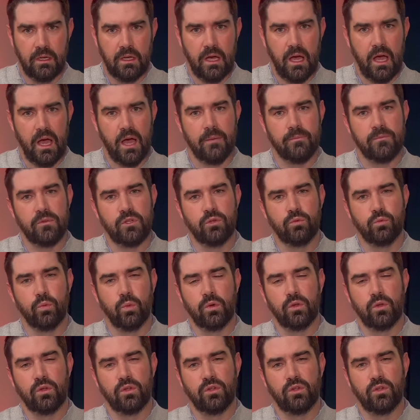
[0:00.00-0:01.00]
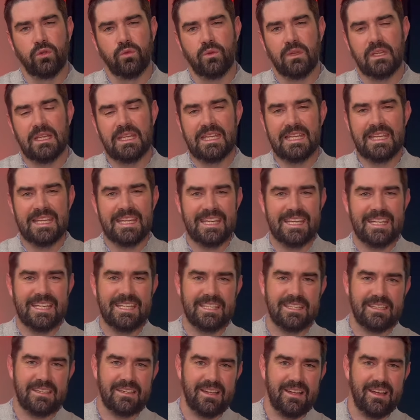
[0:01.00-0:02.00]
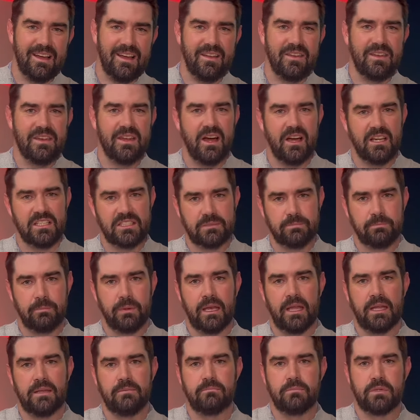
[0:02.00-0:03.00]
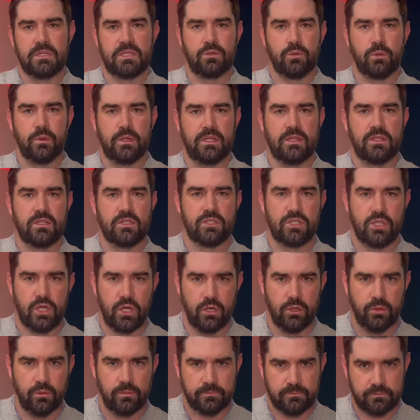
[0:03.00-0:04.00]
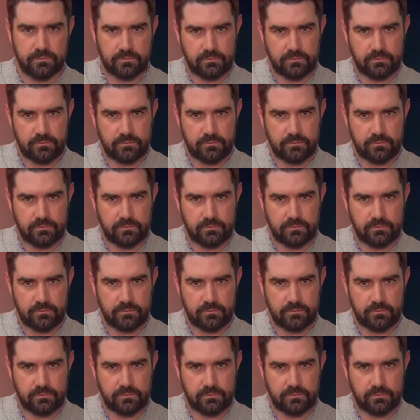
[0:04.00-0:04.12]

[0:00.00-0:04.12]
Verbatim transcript: um, you, you need a nice blend between the two.